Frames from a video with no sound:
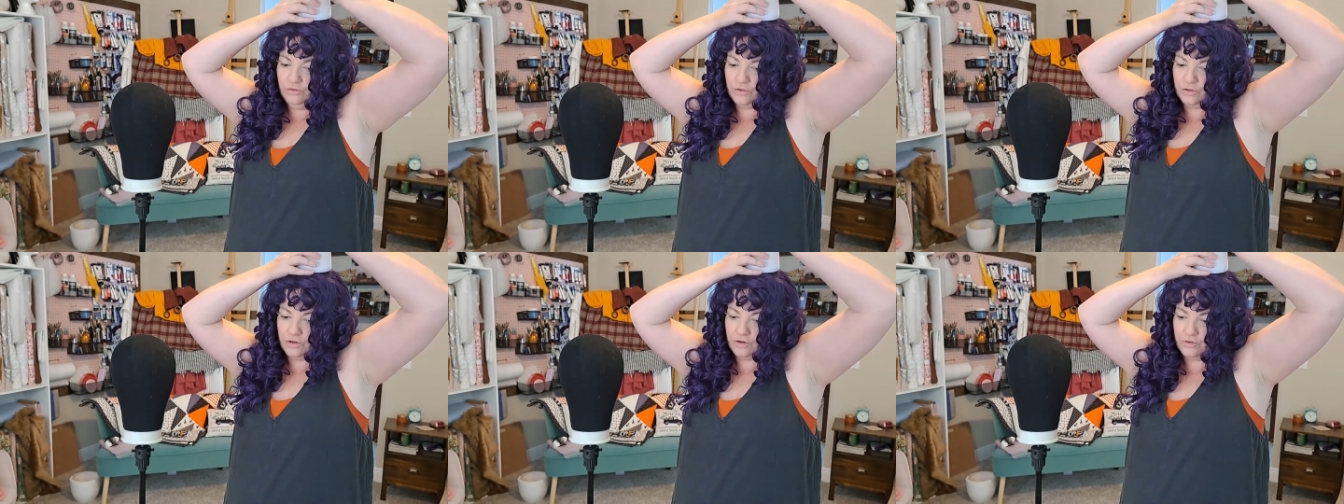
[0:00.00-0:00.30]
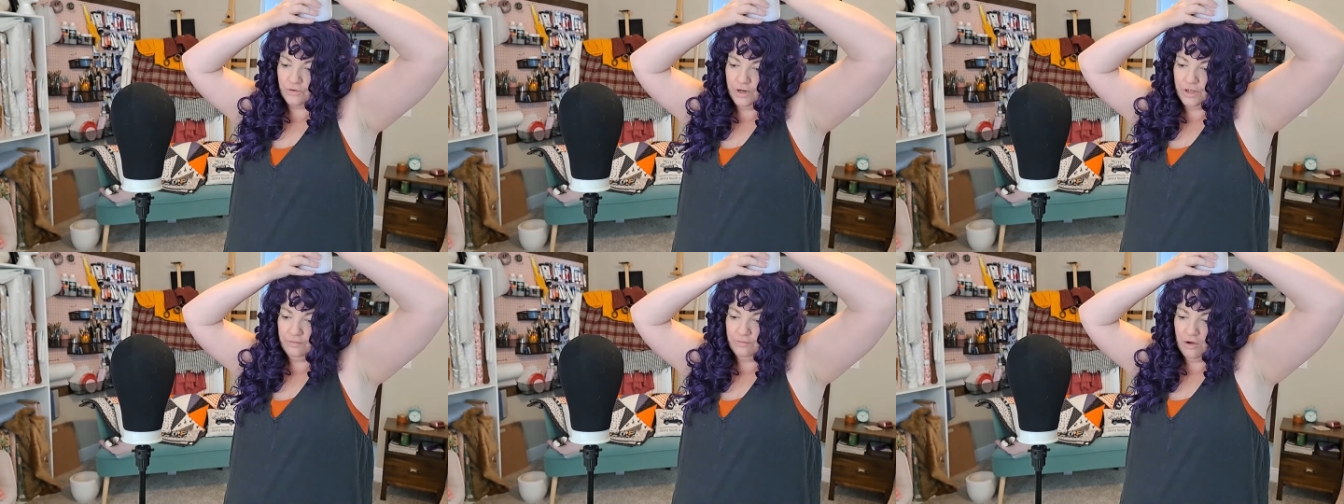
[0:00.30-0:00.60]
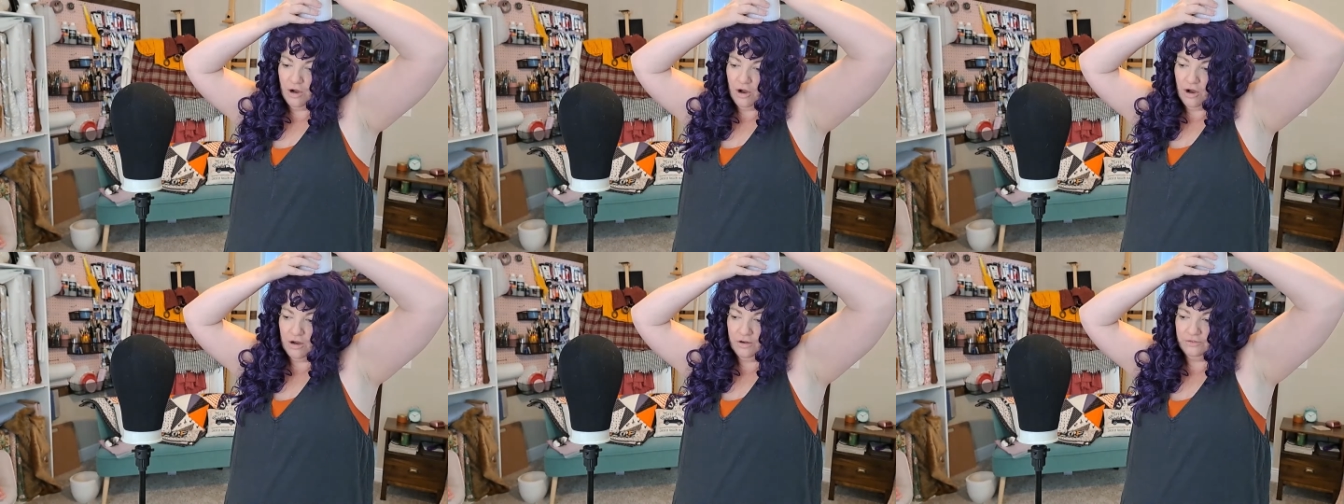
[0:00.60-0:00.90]
trim
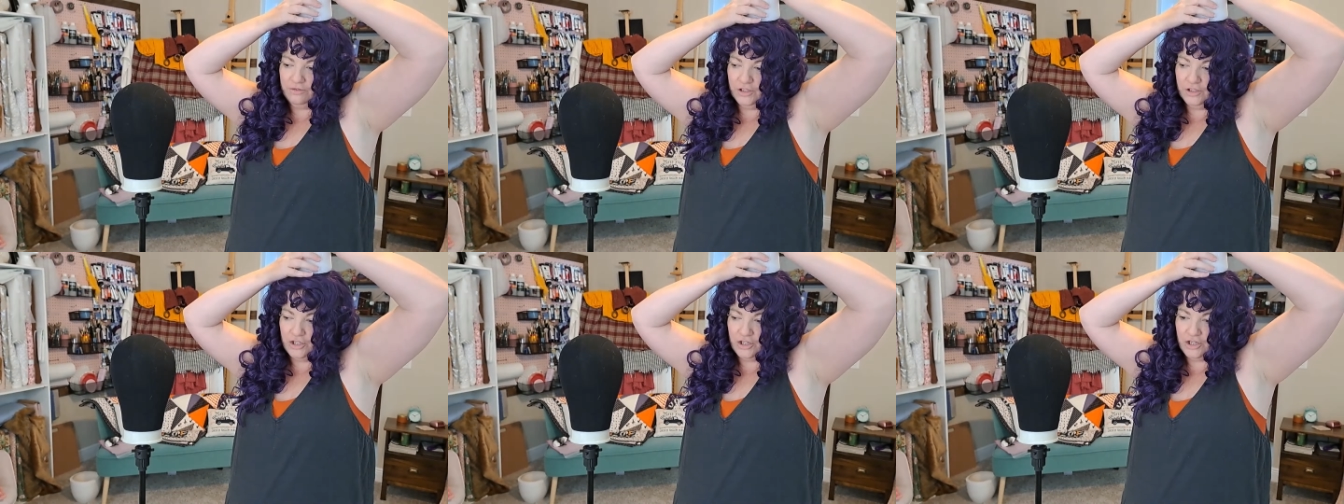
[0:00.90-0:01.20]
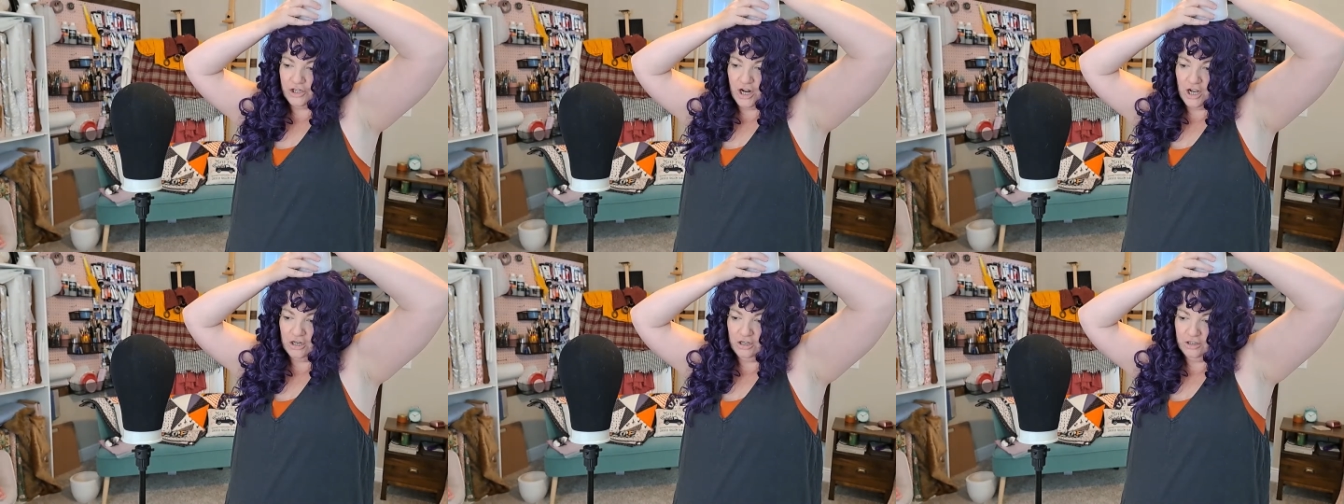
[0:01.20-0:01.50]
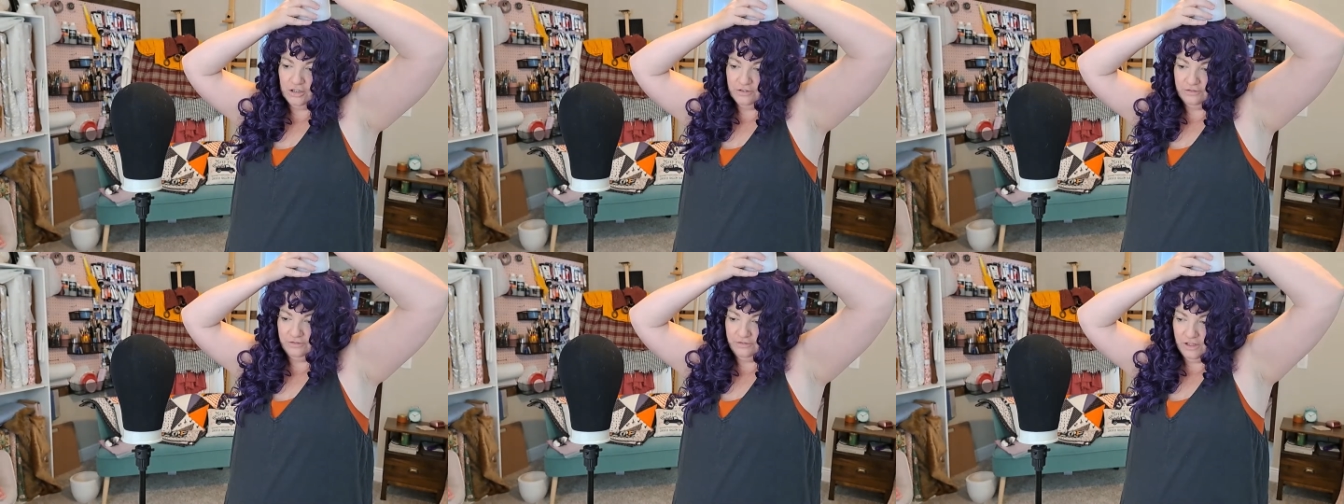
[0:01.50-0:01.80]
off a chunk
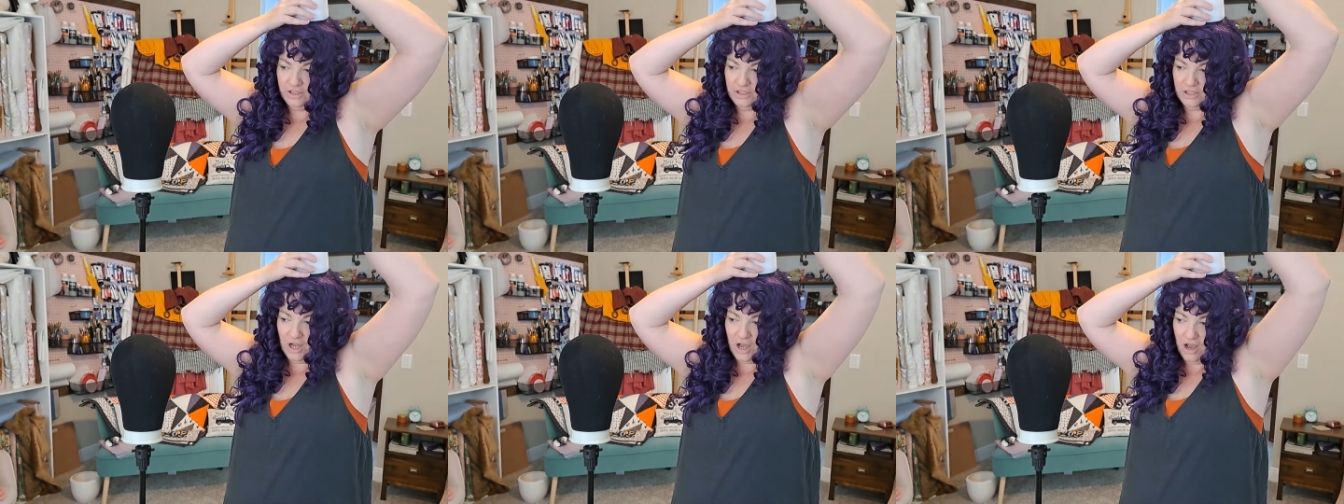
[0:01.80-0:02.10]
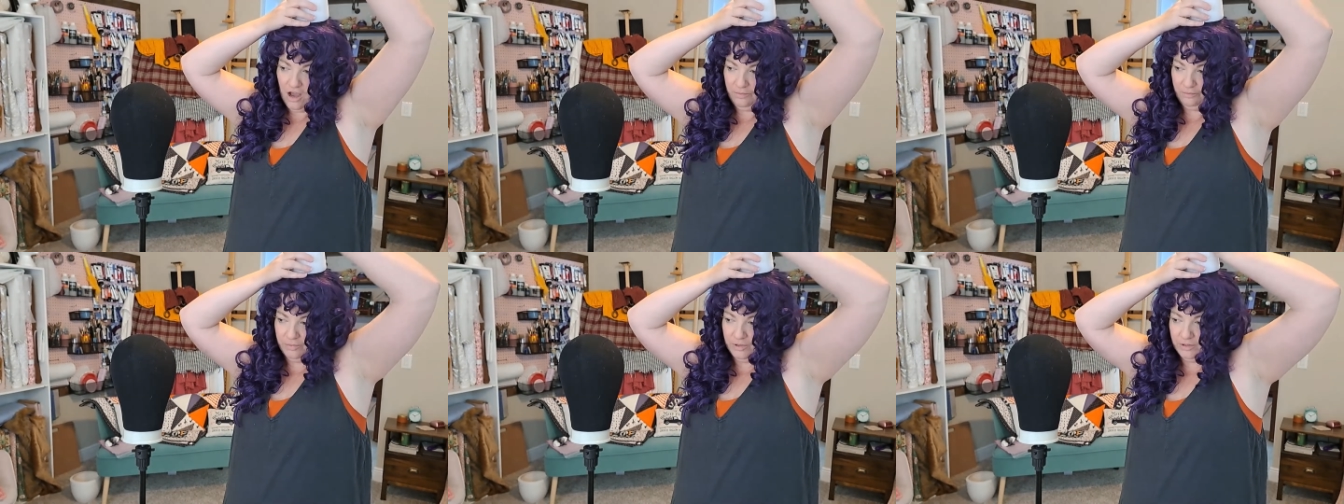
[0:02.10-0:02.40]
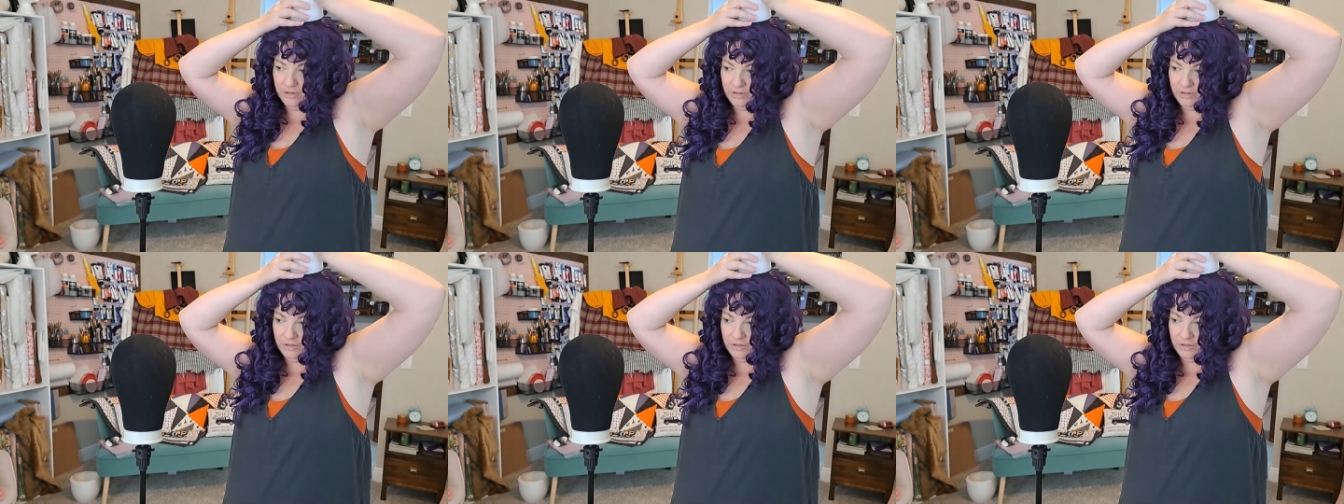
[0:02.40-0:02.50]
of the top